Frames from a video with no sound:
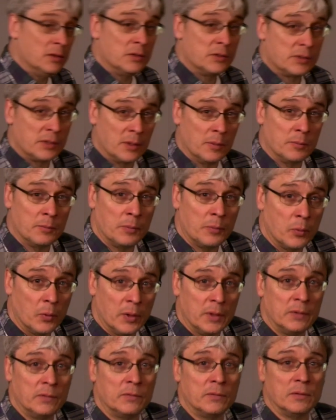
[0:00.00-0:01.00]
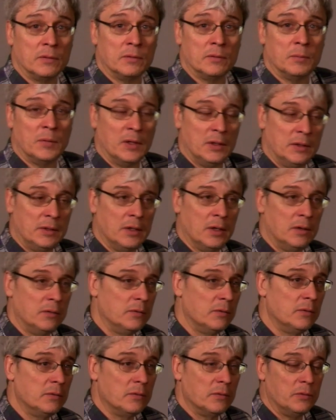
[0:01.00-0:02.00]
in some points, in many
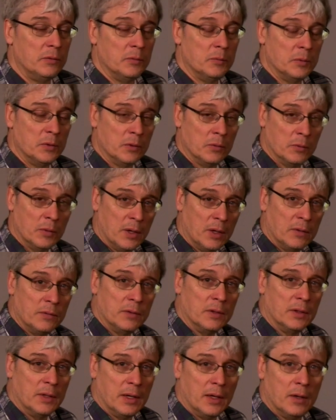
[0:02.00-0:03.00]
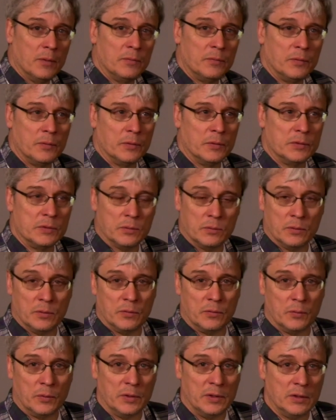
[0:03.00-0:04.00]
cases, if you've been around the lab for two
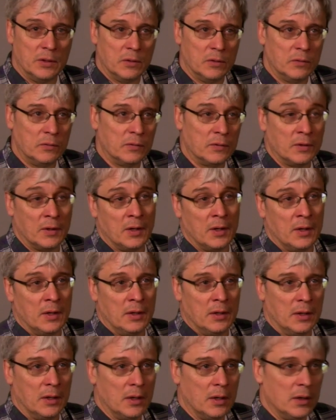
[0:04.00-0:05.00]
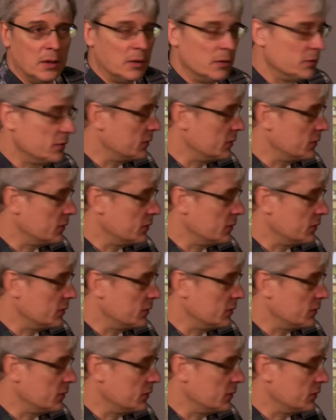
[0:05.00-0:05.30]
to three years, uh,